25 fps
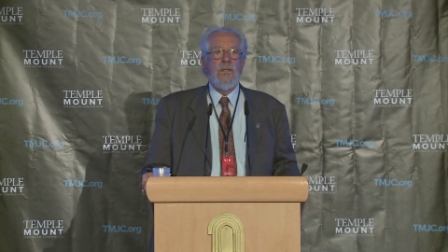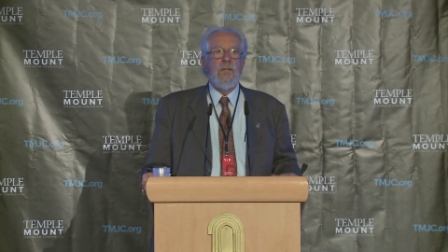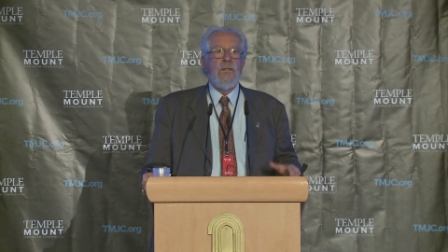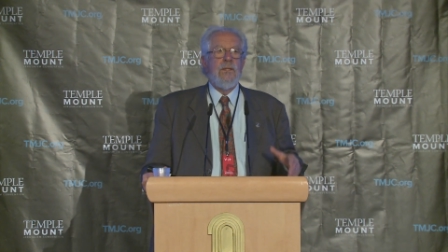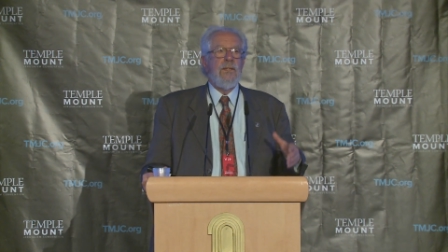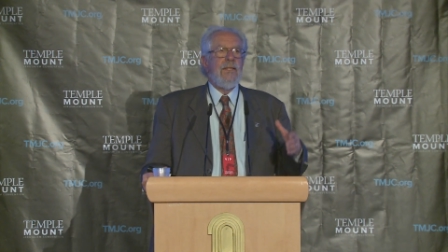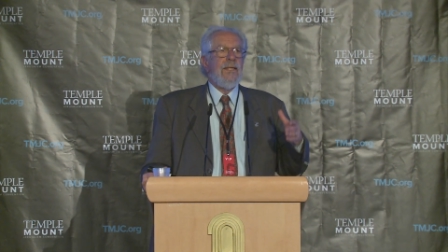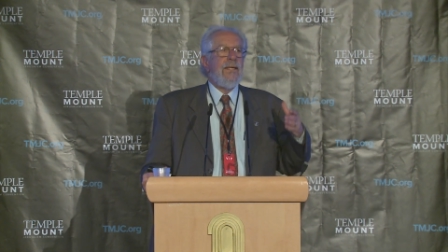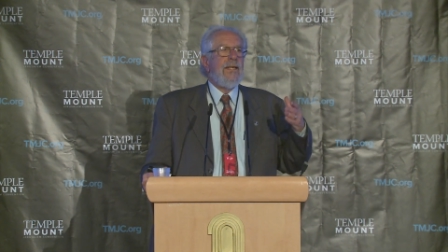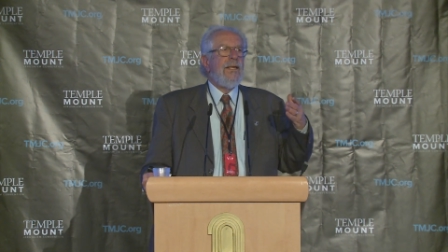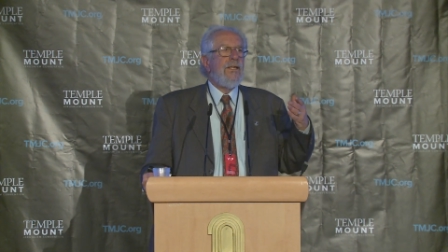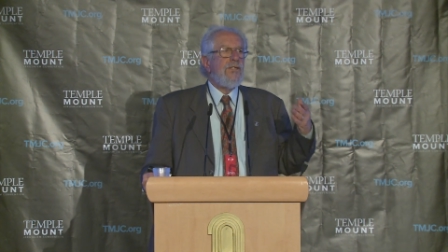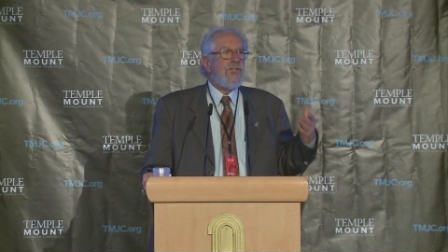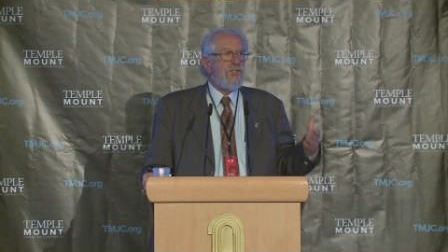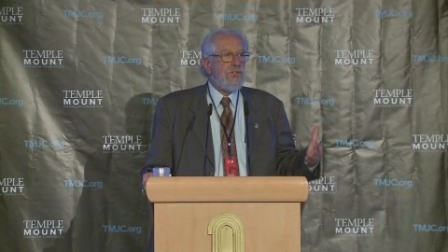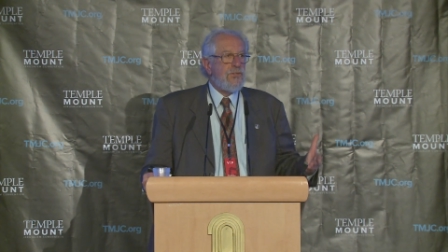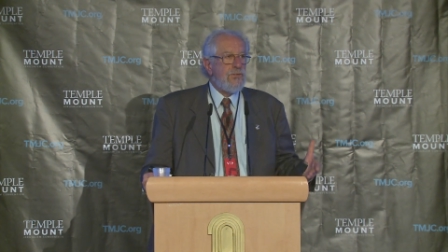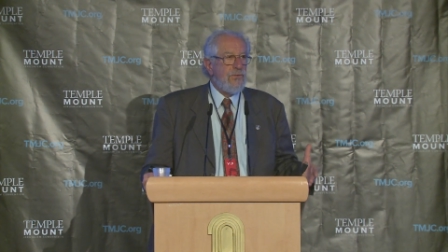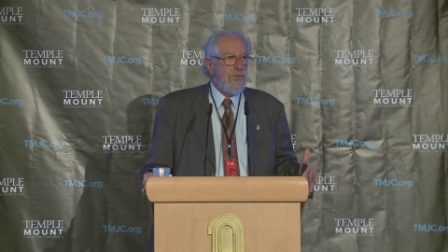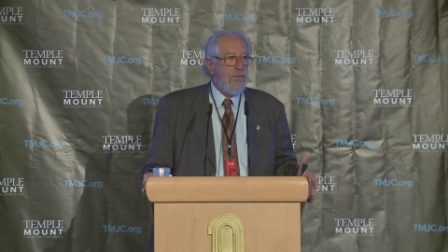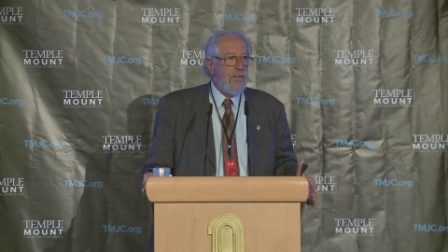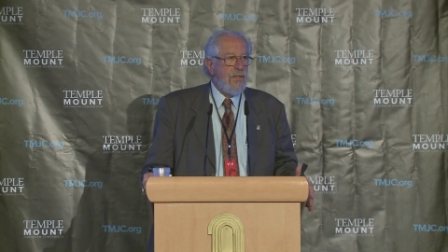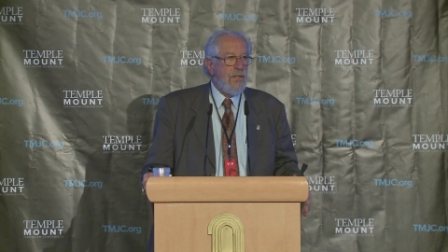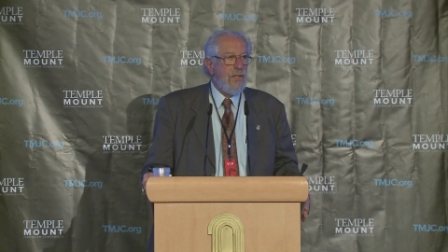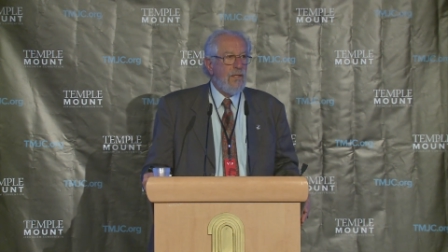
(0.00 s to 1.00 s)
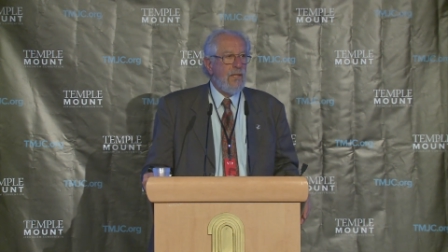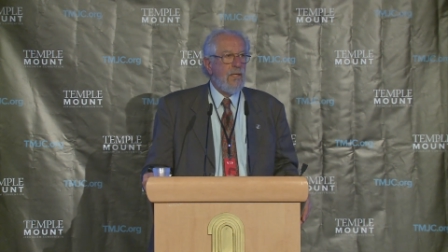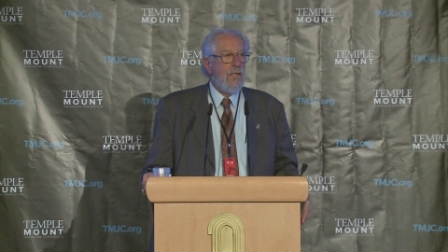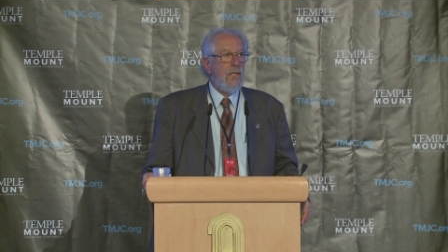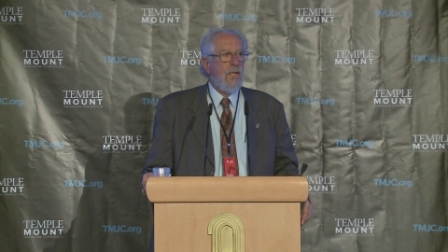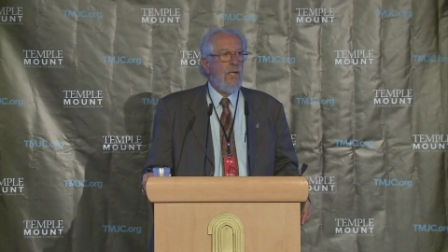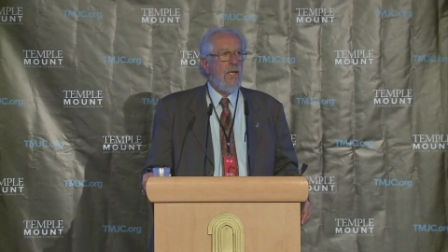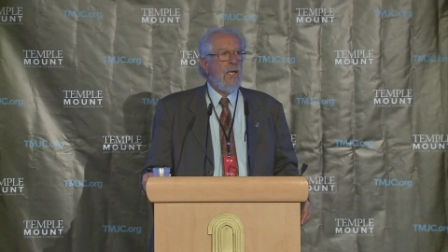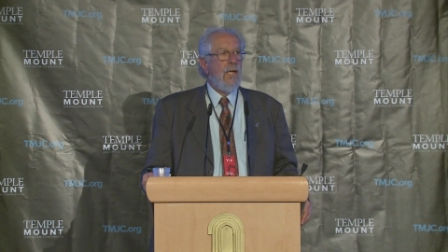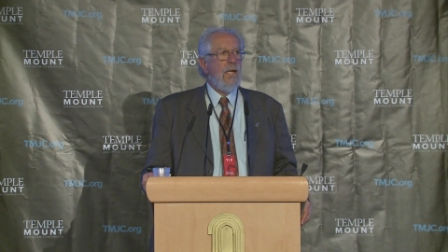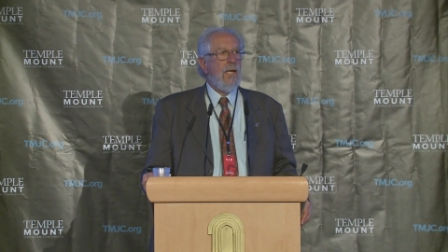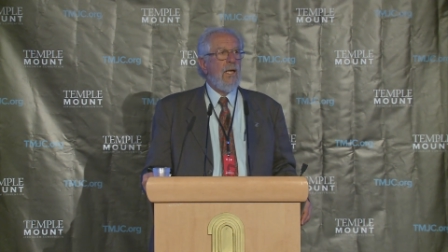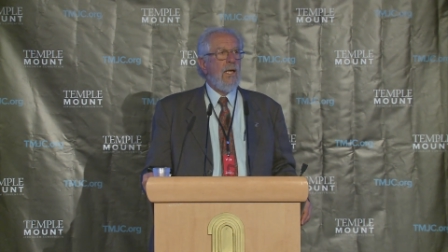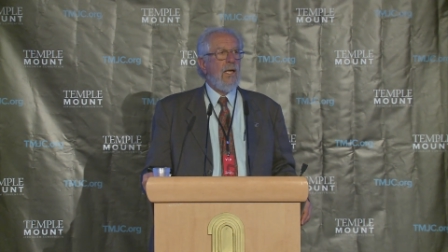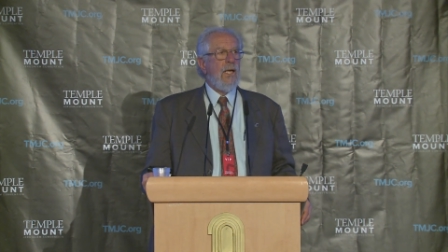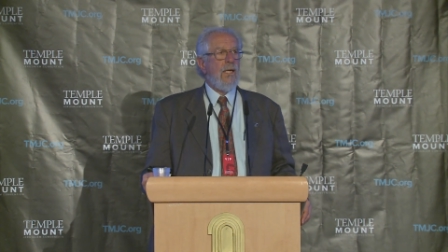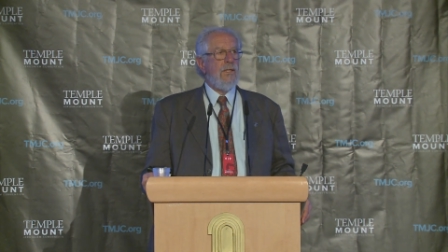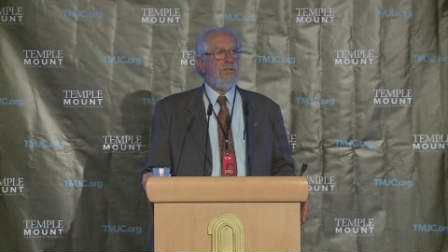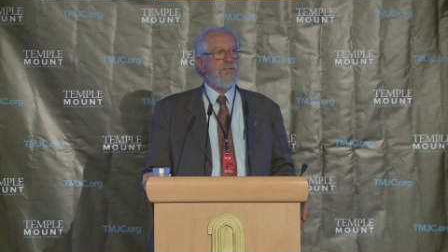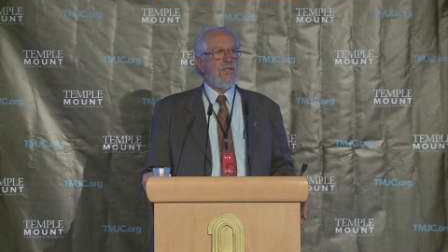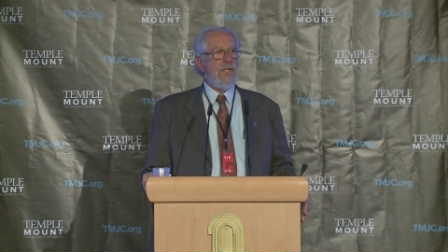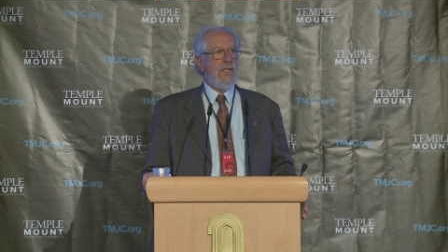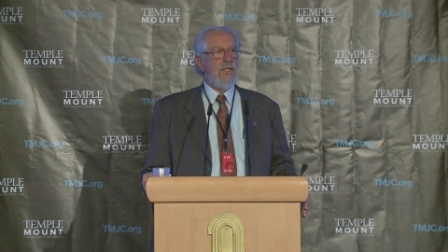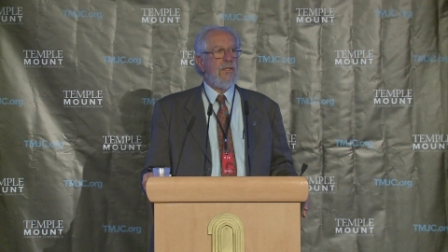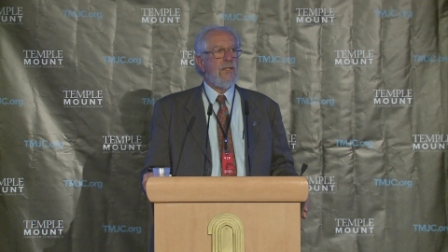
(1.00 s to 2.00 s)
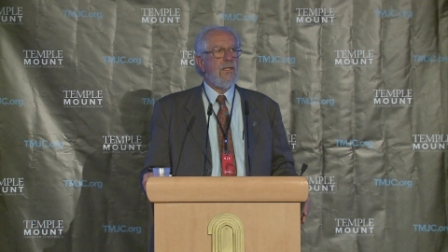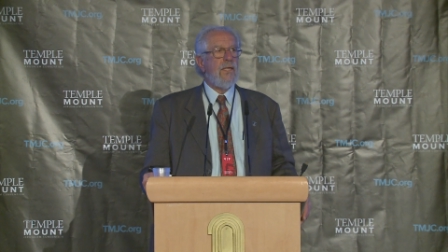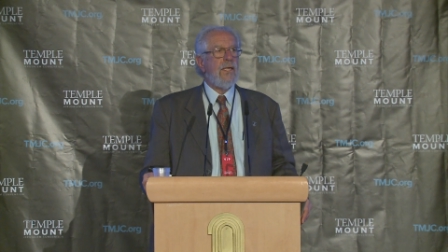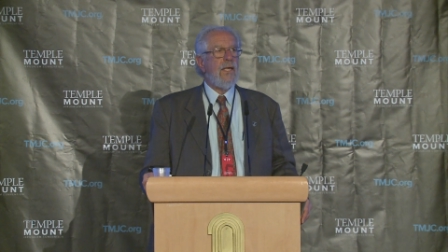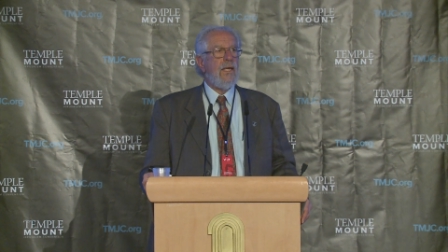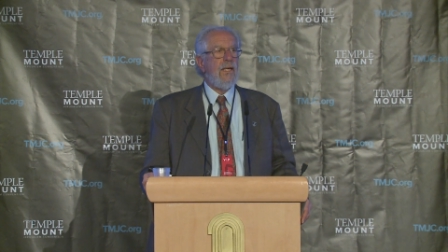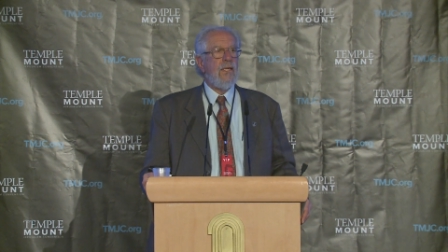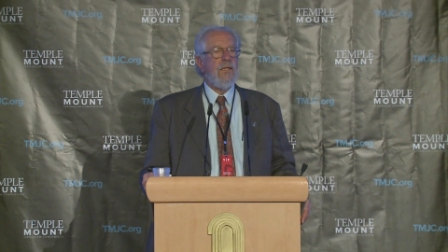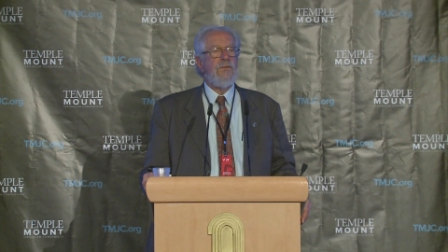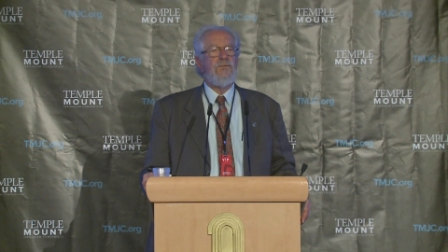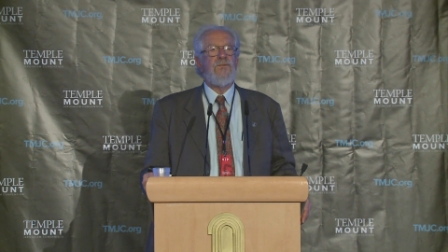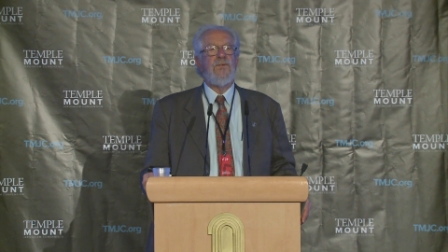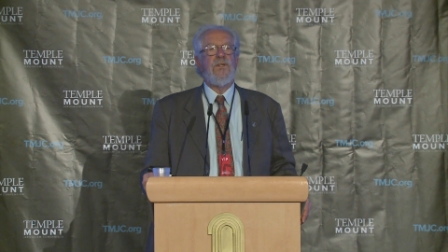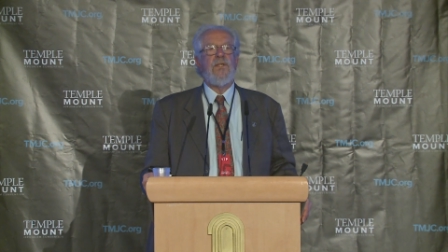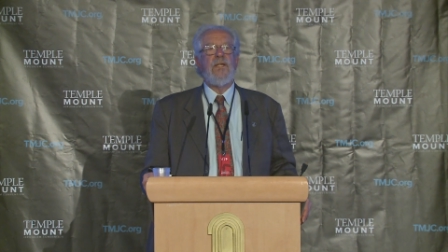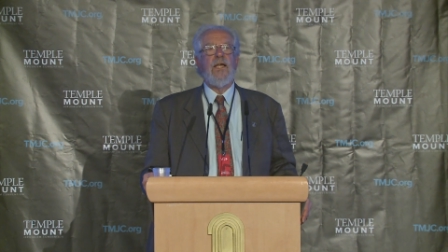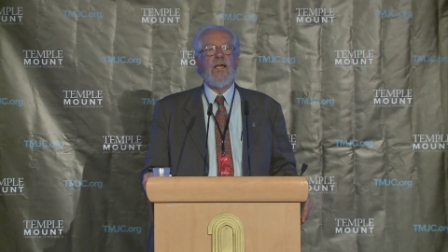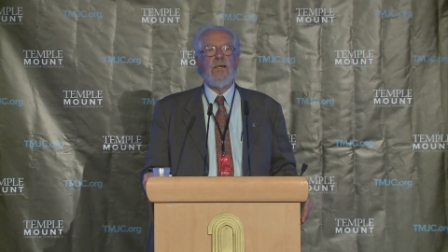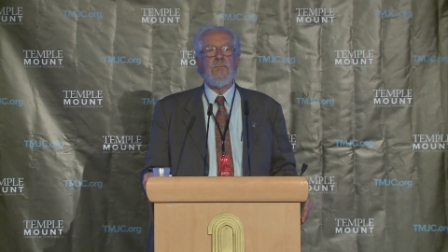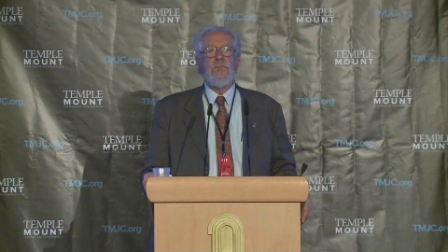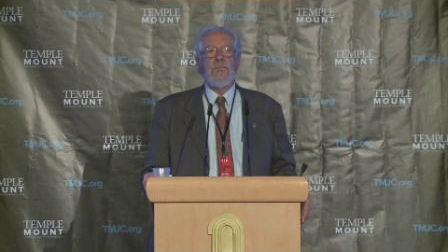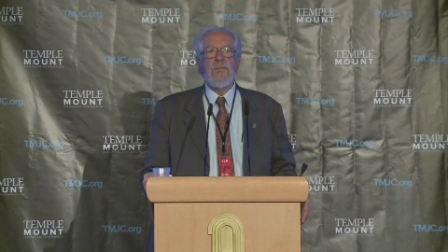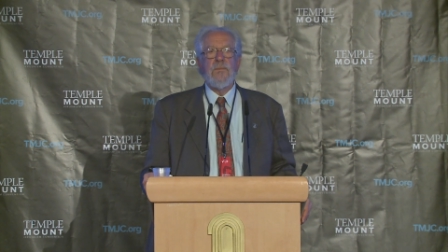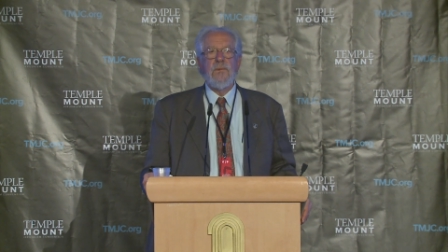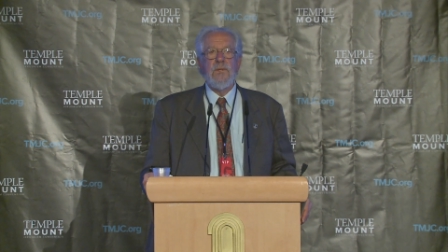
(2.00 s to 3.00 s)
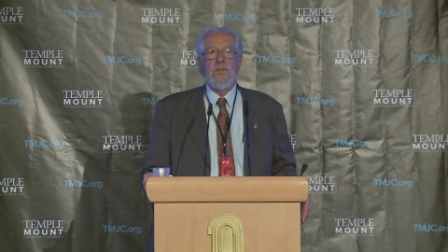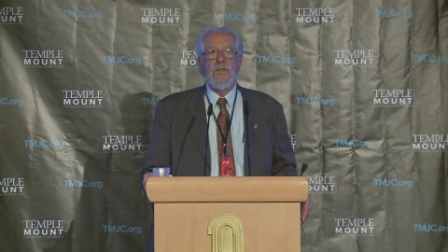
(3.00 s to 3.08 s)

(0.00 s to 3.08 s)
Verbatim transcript: the history has indicated for them